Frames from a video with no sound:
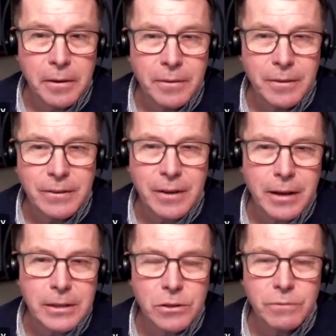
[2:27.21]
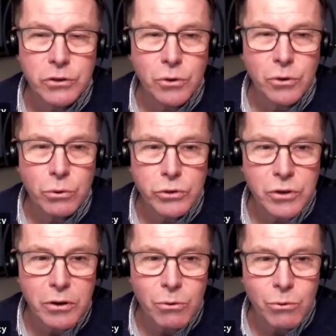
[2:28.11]
These kinds of zones
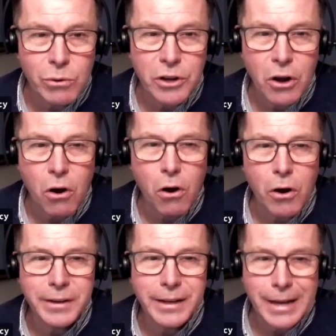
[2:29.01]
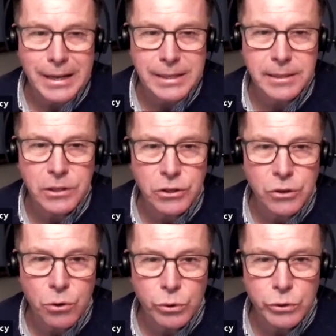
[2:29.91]
are called hardiness
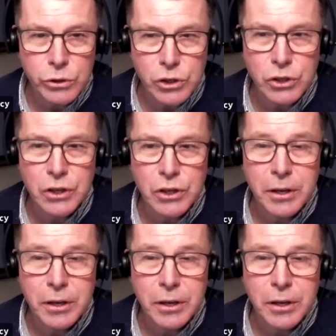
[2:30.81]
zones,